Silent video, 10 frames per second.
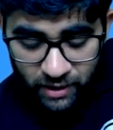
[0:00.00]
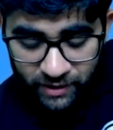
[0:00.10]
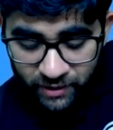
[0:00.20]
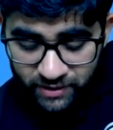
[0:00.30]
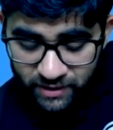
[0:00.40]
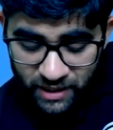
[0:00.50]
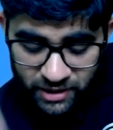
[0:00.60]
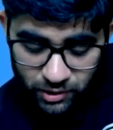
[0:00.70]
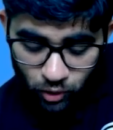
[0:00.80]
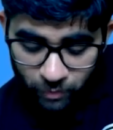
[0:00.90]
Thus, there
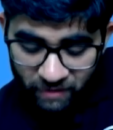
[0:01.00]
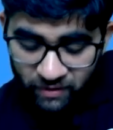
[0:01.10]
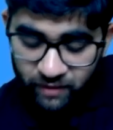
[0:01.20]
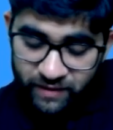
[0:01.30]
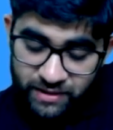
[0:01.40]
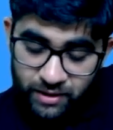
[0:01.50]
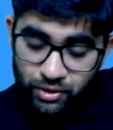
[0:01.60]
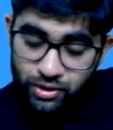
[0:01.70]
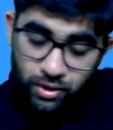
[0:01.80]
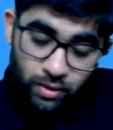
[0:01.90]
is no power of
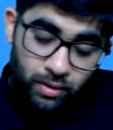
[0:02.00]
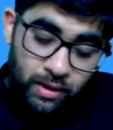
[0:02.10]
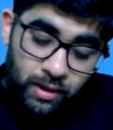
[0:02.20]
restitution. No.